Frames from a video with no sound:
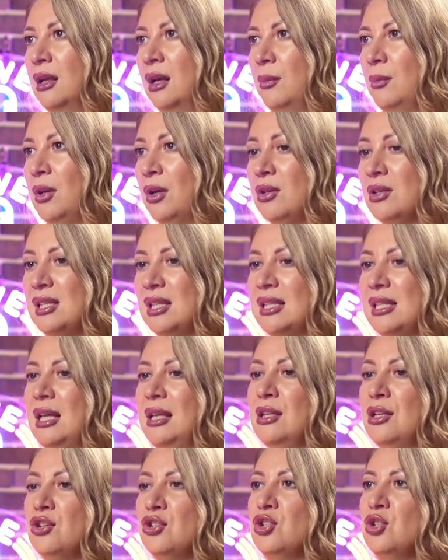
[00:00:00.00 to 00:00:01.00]
Because his
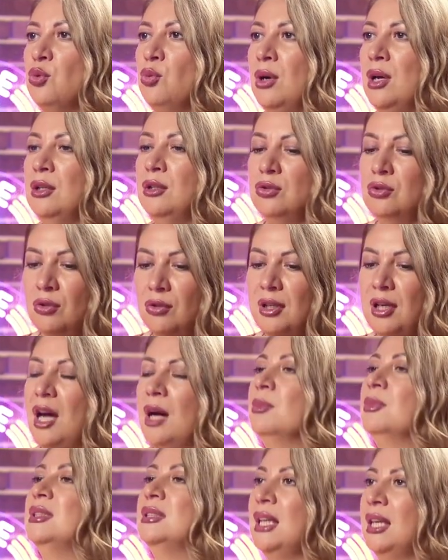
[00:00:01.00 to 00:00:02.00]
energy went, okay,
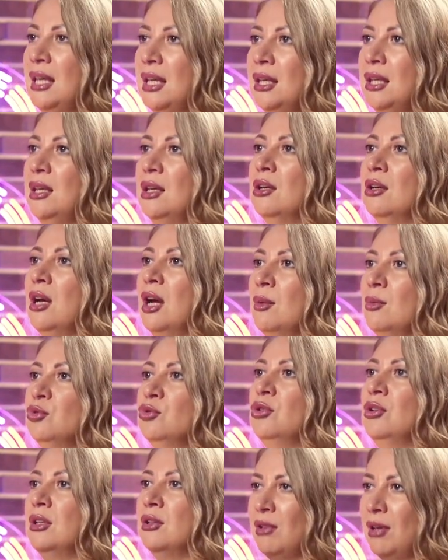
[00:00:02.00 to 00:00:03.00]
I'm staying here, I'm
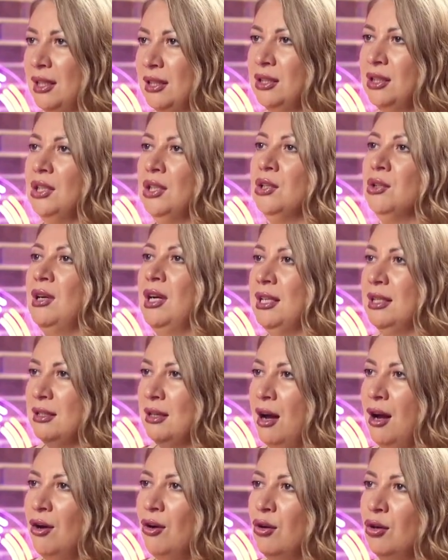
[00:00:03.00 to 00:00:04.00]
doing right here, right
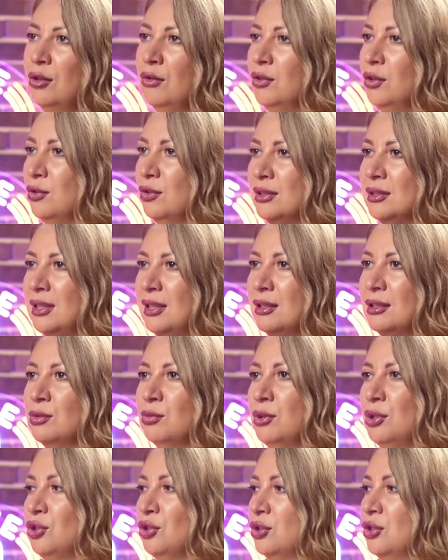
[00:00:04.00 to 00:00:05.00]
now, all of those things
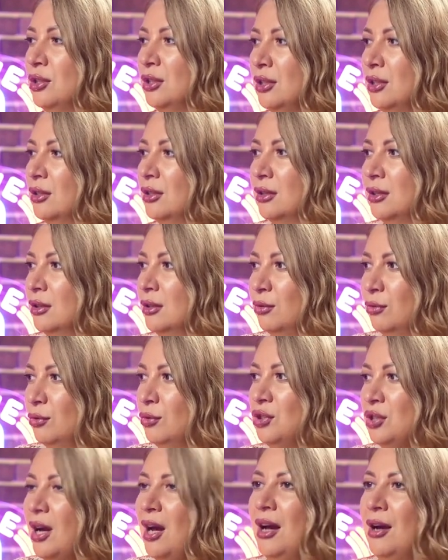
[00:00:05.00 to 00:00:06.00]
which
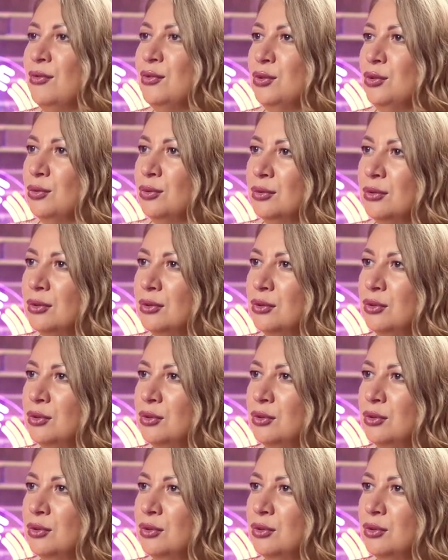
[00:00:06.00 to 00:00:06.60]
I have to